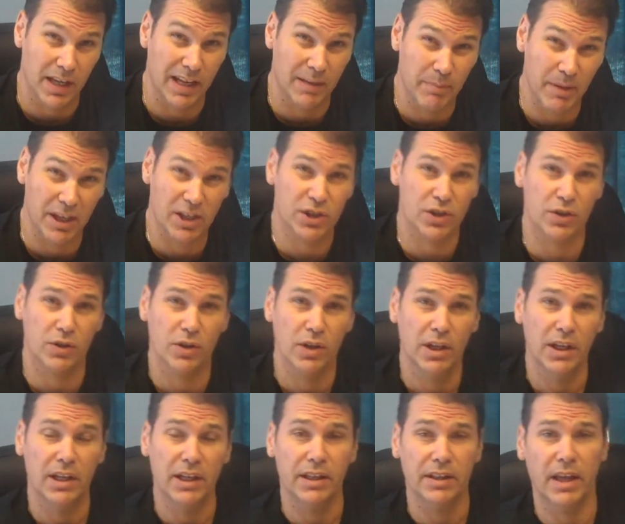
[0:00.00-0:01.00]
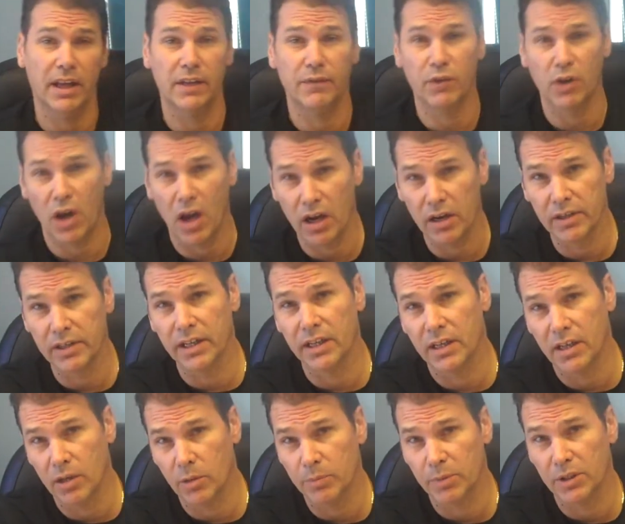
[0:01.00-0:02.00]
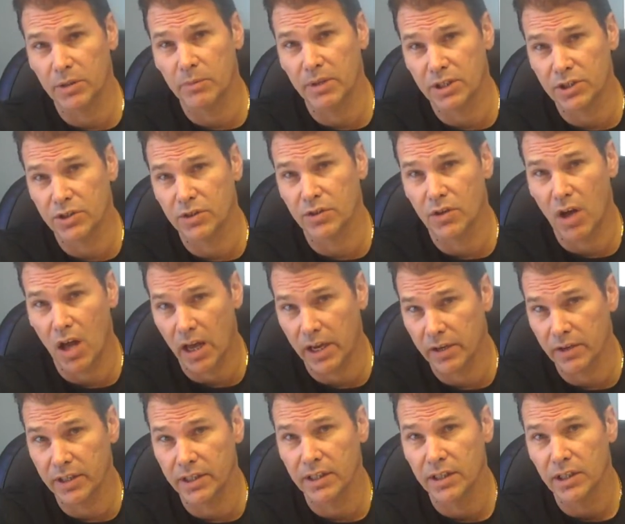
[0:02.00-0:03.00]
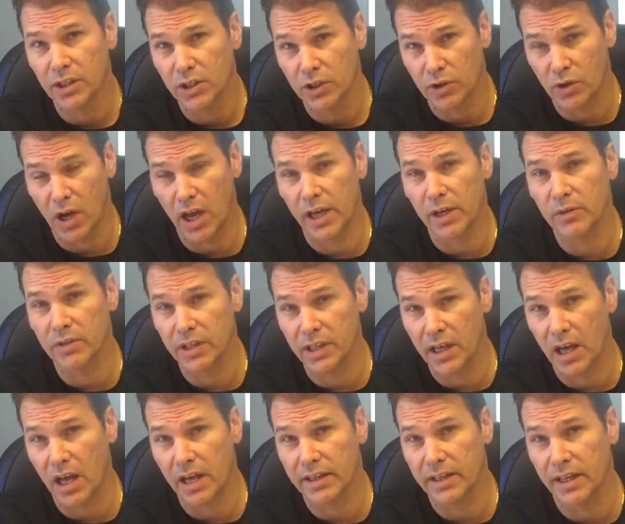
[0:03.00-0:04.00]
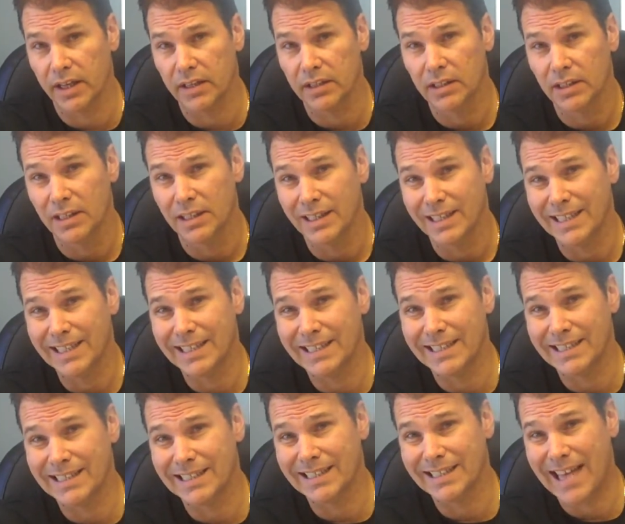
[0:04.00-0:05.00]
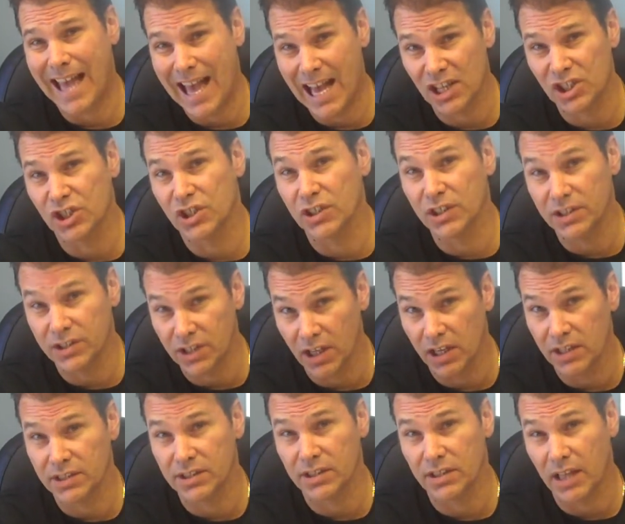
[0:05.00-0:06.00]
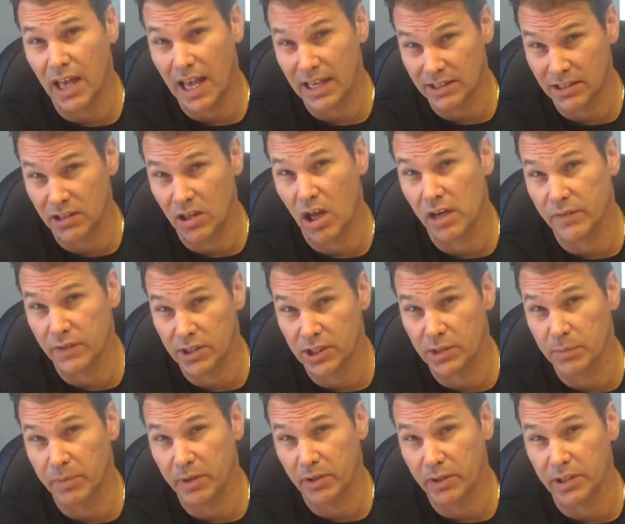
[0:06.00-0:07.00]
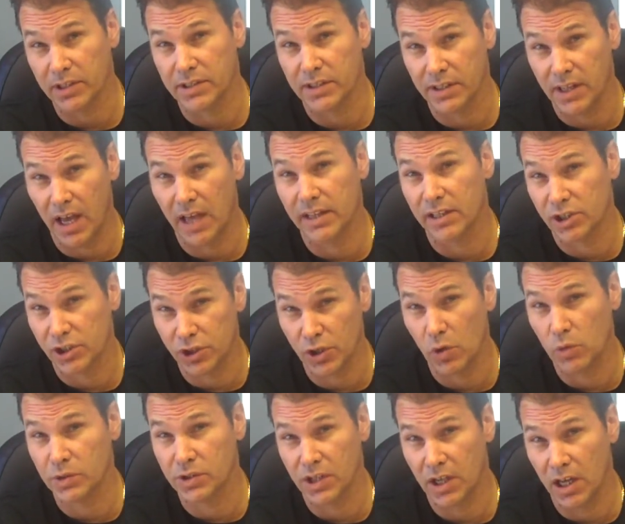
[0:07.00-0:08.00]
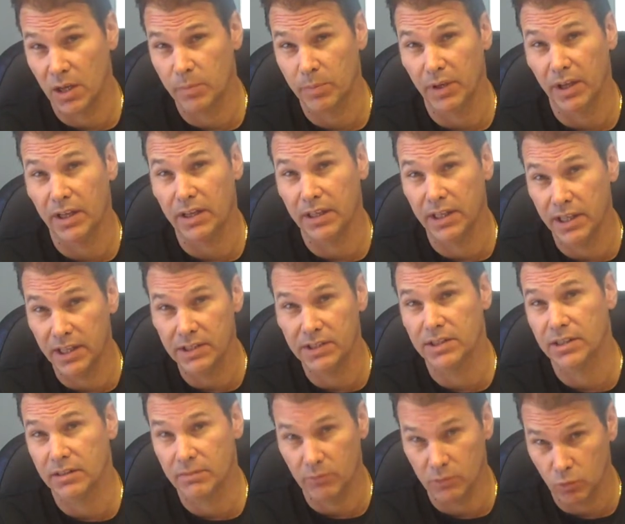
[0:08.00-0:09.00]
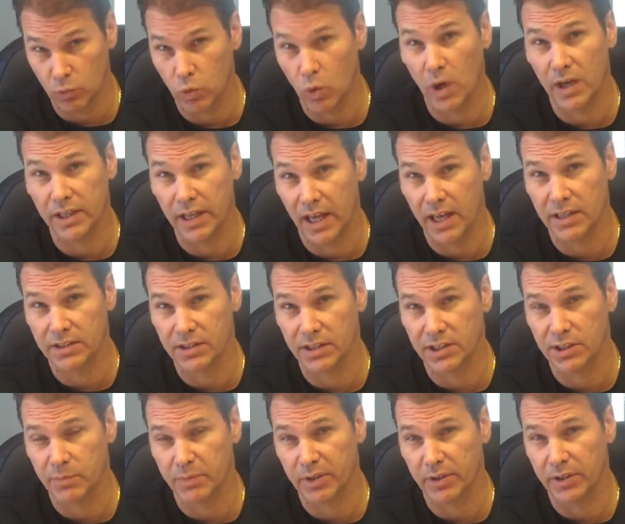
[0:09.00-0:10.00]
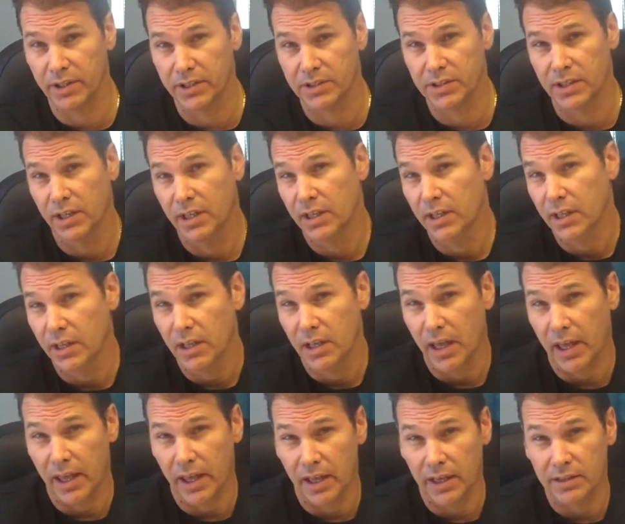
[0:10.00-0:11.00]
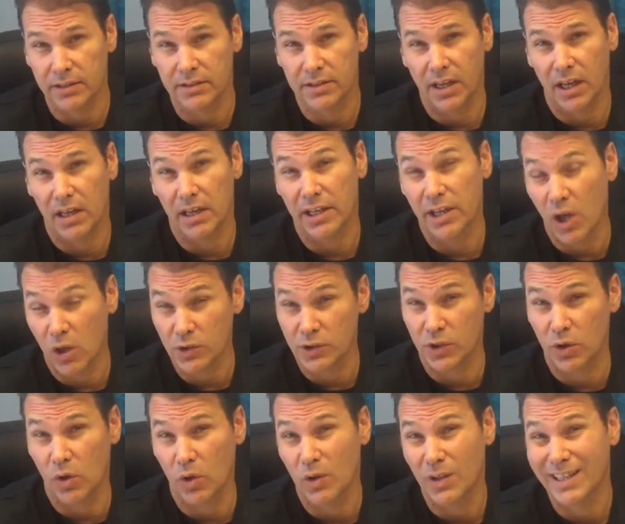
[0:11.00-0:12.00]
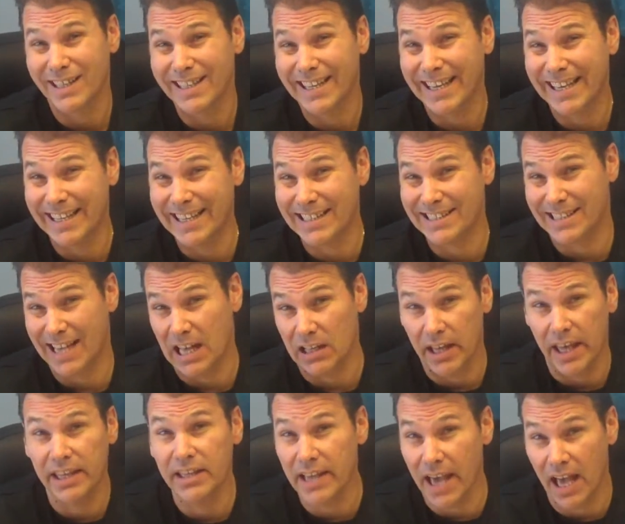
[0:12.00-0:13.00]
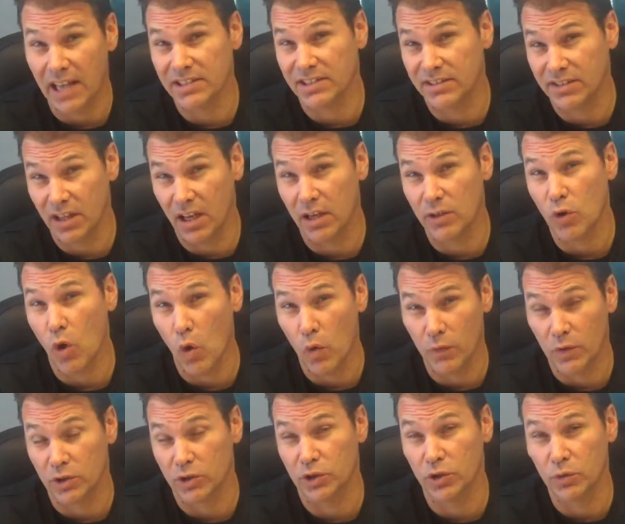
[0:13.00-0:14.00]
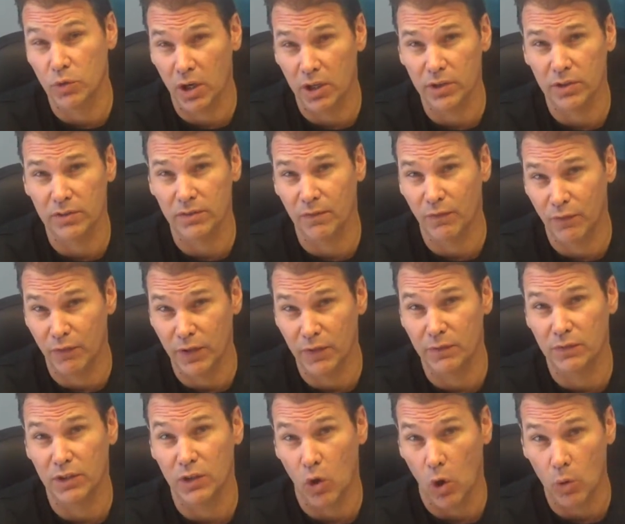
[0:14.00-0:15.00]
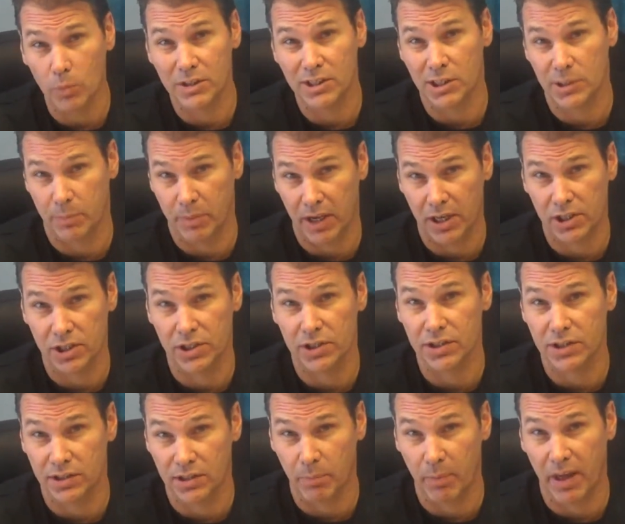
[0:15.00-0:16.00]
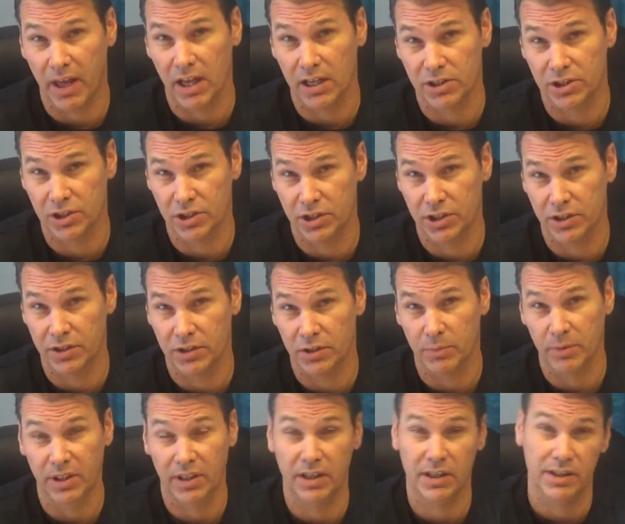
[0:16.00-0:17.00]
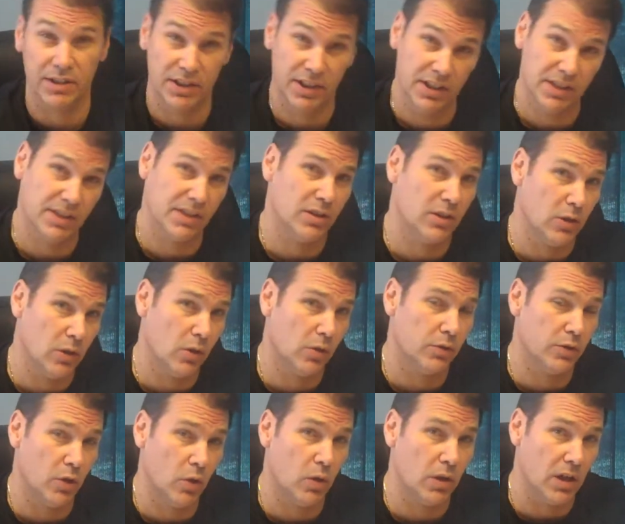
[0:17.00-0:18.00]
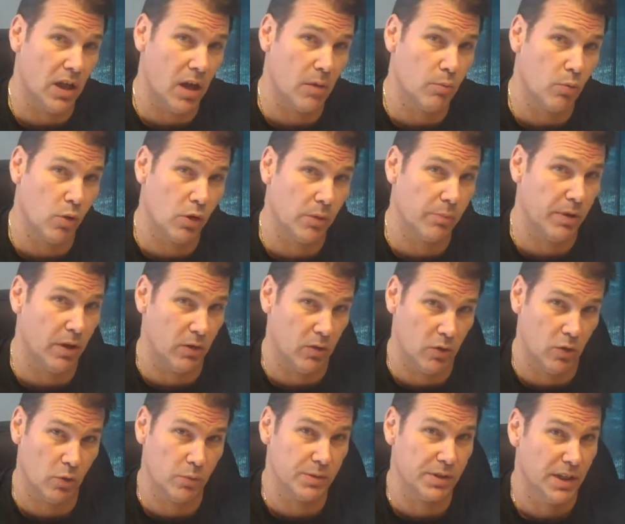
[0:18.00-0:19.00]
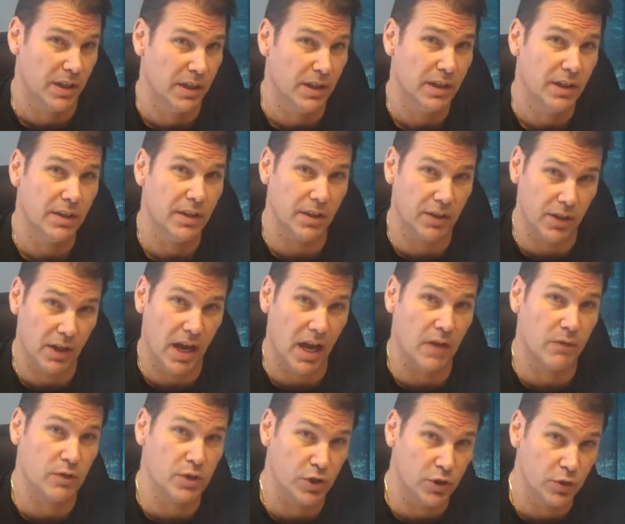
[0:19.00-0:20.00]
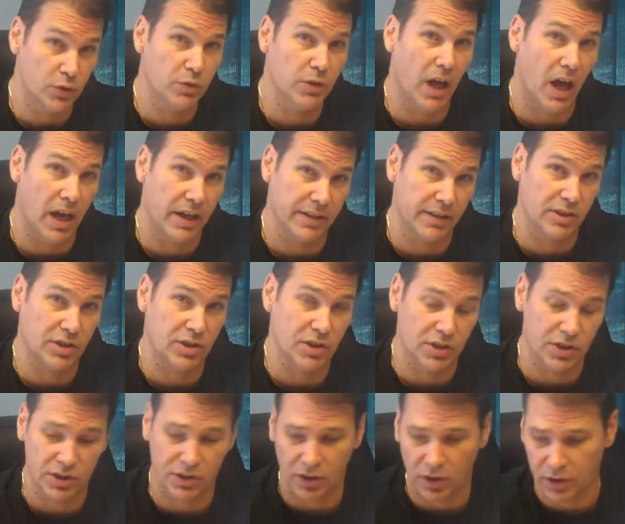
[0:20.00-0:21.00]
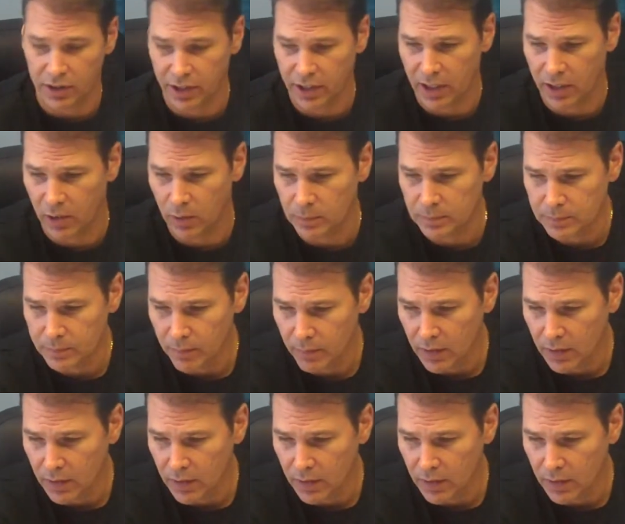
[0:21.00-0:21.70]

And make sure that if you're hiring a company, make sure you're hiring the guy that it actually has a lot of experience. The guy that shows up and he's one that has experience. And also he has done over 250 home inspections in the past year, because he's gonna know a lot more about homes than the average new guy that's just starting out.